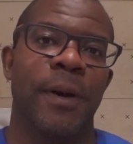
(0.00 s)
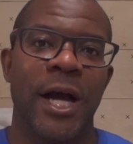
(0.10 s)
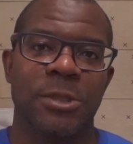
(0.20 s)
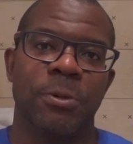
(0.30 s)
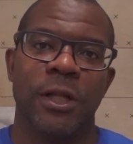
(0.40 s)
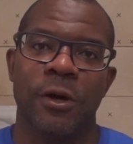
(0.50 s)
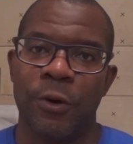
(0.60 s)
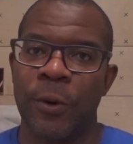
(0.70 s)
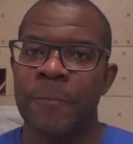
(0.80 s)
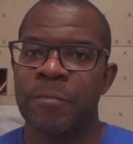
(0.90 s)
box
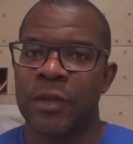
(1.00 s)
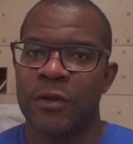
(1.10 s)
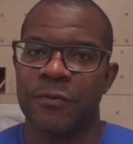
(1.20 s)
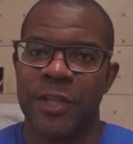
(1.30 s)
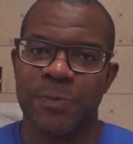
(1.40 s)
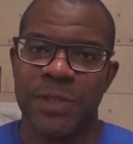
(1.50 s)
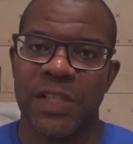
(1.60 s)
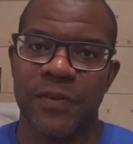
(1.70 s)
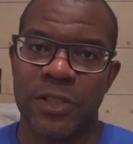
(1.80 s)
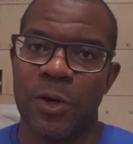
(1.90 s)
below for the
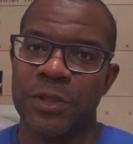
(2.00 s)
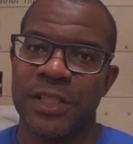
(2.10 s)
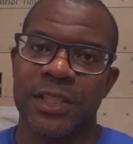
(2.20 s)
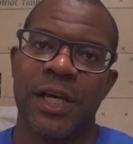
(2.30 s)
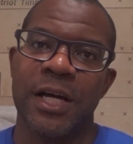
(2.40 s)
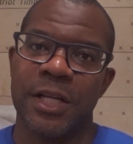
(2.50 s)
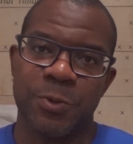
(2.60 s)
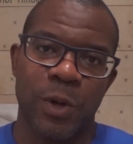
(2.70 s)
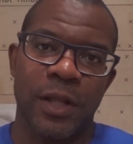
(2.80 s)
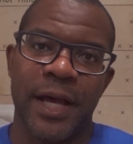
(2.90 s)
specifics on this gun as
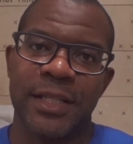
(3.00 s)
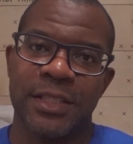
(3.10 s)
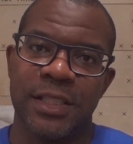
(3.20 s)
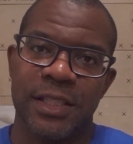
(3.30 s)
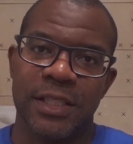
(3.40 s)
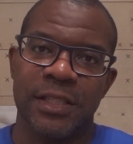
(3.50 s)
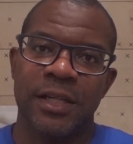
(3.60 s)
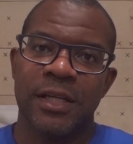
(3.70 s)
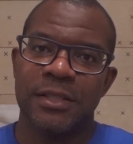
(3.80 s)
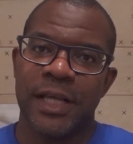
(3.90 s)
well as the
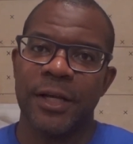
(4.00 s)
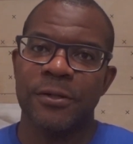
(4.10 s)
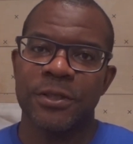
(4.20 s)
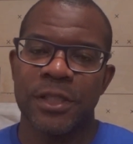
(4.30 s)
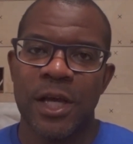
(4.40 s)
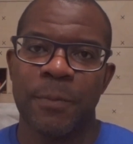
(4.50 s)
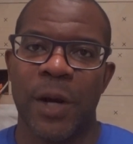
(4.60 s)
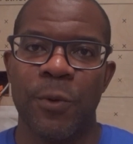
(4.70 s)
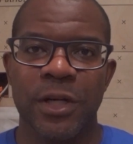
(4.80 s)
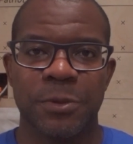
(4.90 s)
nails, but I
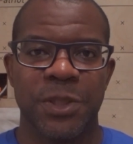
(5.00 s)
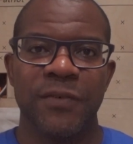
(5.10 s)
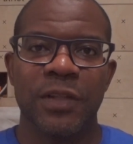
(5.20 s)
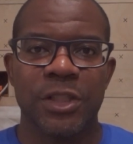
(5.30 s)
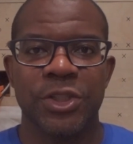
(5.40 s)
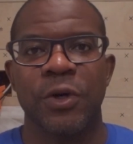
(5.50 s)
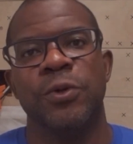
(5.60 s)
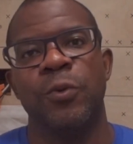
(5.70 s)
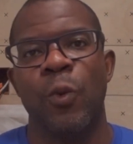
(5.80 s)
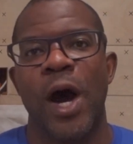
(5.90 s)
wanted to specifically show
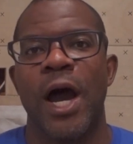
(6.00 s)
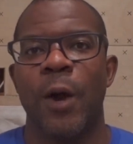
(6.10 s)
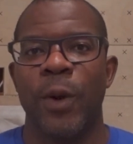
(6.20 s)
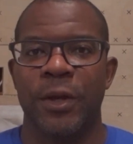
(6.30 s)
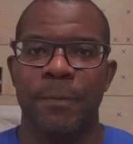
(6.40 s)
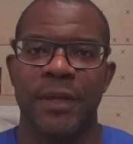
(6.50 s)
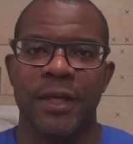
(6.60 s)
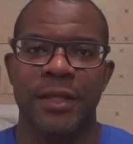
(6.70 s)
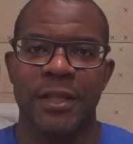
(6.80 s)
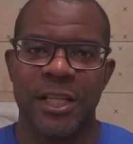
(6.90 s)
you why I
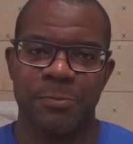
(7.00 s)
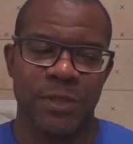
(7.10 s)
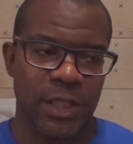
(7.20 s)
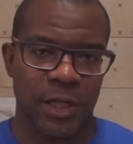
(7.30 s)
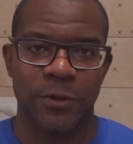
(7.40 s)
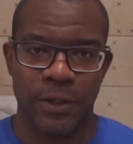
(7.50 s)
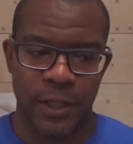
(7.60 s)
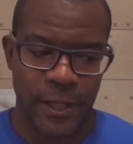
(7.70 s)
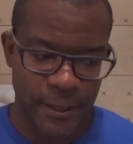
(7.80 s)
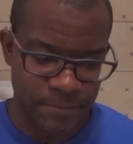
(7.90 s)
recommend this particular
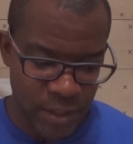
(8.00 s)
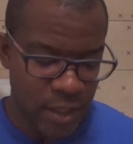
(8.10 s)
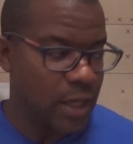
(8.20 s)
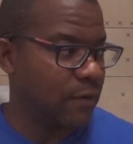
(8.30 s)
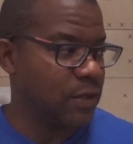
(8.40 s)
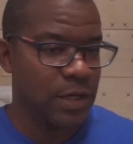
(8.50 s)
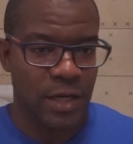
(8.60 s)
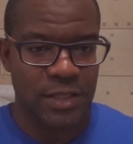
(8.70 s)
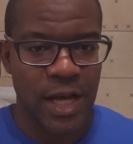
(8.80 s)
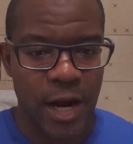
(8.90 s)
gun. And I've done an
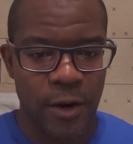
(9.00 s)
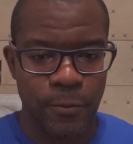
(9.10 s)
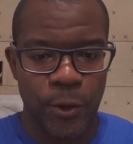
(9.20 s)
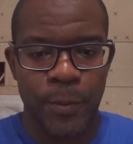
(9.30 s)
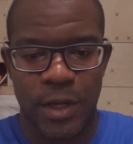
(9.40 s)
entire room